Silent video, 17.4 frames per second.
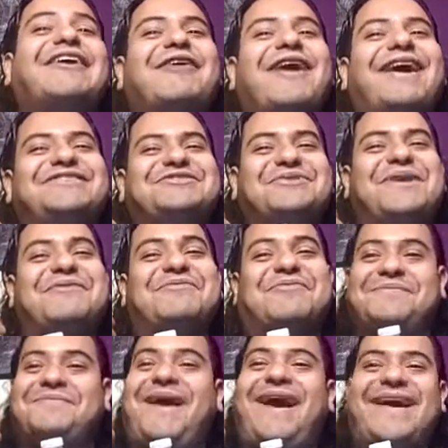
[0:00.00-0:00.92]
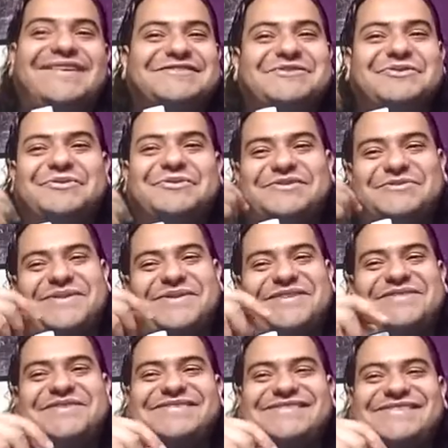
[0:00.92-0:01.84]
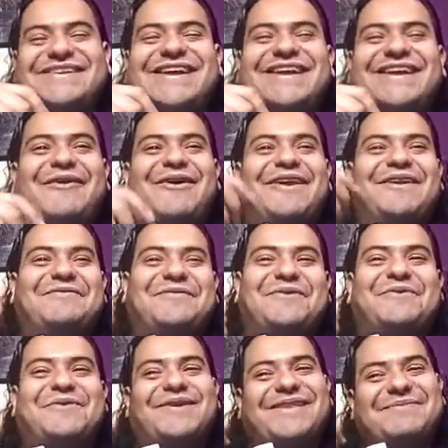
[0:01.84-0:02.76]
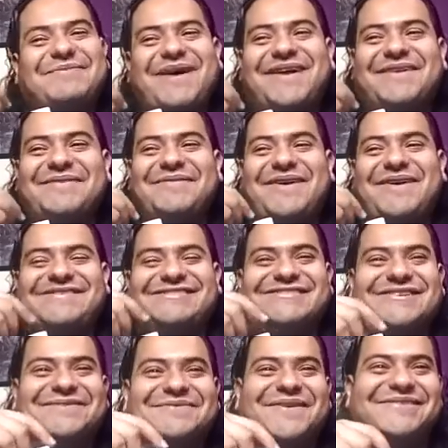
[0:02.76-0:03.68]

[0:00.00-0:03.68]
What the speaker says: I graduated from high school in 2013. I wanted to feel really bad about myself.